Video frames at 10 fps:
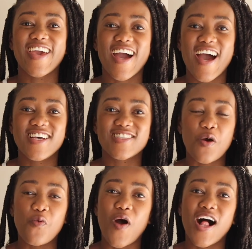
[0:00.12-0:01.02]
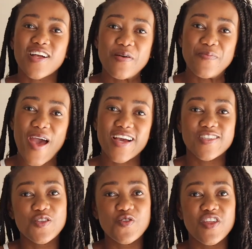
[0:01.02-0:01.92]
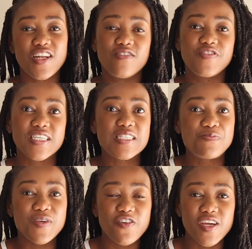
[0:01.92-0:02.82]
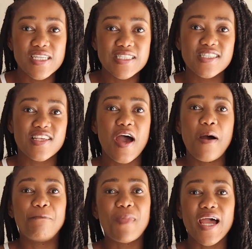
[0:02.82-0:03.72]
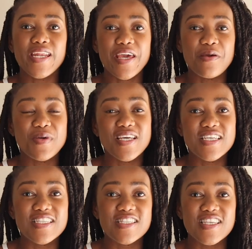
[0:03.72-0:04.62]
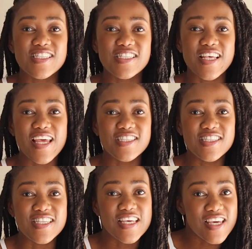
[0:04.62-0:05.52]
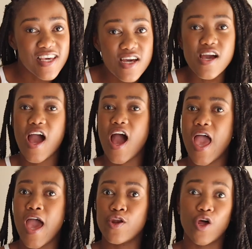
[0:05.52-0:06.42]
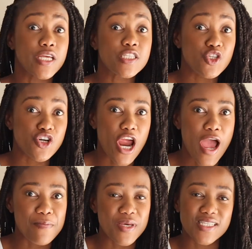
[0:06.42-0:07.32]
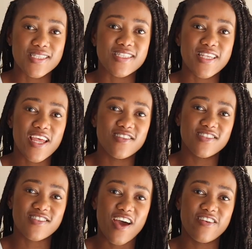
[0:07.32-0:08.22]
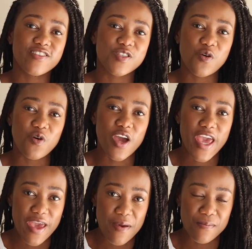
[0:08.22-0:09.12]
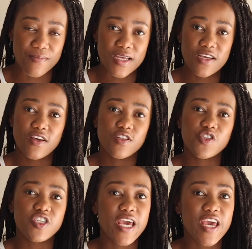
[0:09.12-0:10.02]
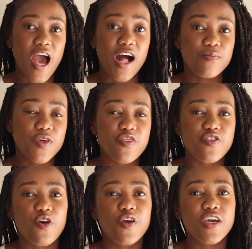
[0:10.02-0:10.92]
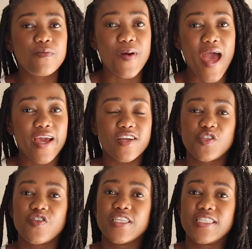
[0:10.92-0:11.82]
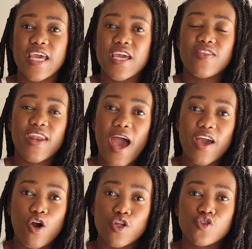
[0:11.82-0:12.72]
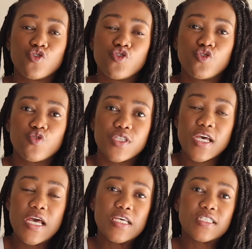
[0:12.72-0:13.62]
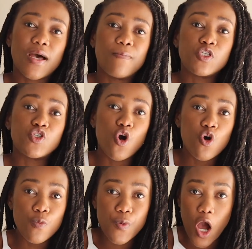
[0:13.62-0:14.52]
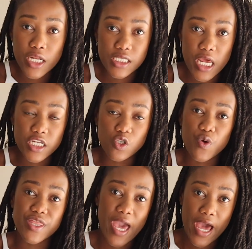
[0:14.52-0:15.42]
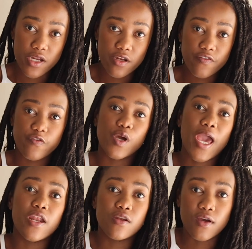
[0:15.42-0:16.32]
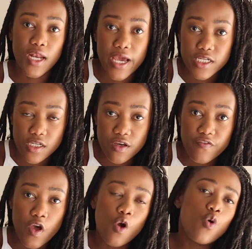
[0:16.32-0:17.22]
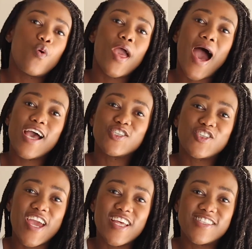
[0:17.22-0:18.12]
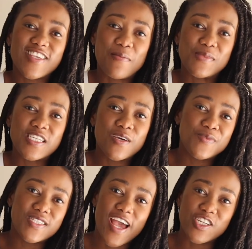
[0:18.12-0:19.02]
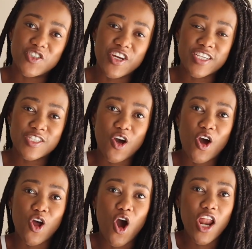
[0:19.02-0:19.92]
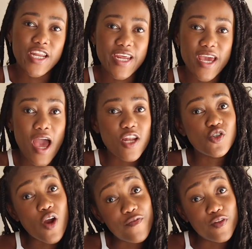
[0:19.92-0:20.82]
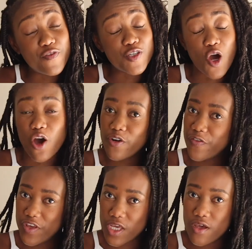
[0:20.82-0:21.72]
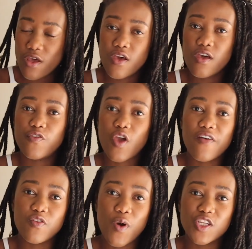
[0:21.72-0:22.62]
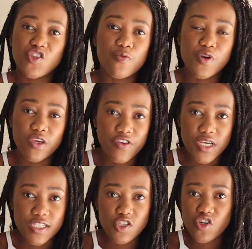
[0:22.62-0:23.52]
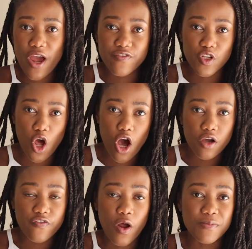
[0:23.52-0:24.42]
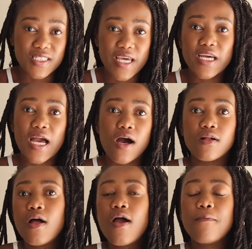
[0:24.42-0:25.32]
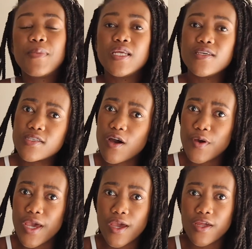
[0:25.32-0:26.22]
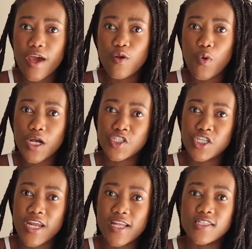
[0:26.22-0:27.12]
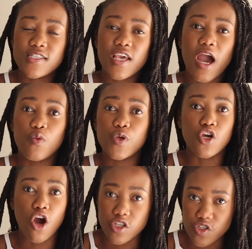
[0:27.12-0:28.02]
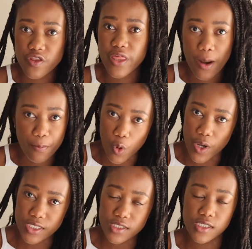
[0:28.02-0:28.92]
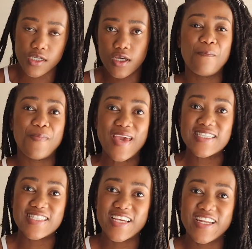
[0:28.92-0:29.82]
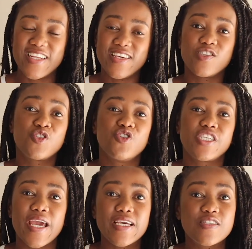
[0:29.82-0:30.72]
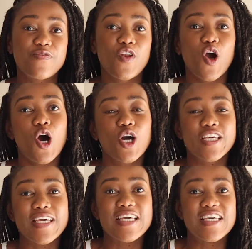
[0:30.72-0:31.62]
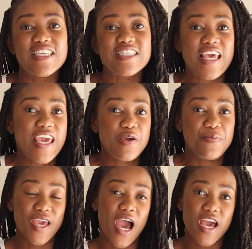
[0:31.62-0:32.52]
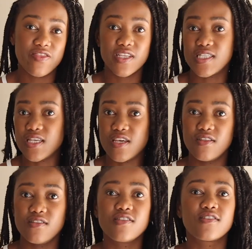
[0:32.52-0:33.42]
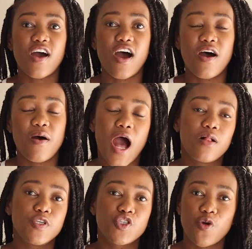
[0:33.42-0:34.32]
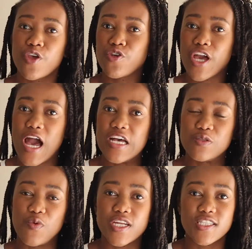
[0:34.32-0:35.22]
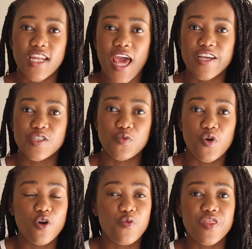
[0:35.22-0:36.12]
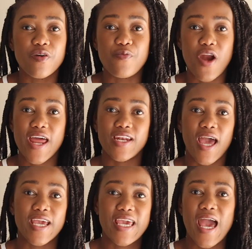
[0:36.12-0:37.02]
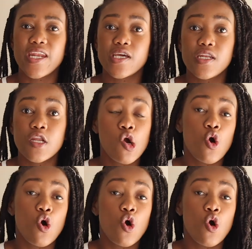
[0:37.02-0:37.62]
guys, welcome back to The Lived Experience. My name is Senzi and on Instagram it's sens_m. Today I'll be throwing it back to the day that I got to shoot some dope content with Canon for CanonCollective, where I shared some tips and tricks on holiday and travel photography. If you haven't watched the previous travel log from Senegal, please go ahead and watch it and see how we got to that point. Basically, today's vlog is a behind the scenes. I'll be showing you guys what it's like to work with a brand like Canon,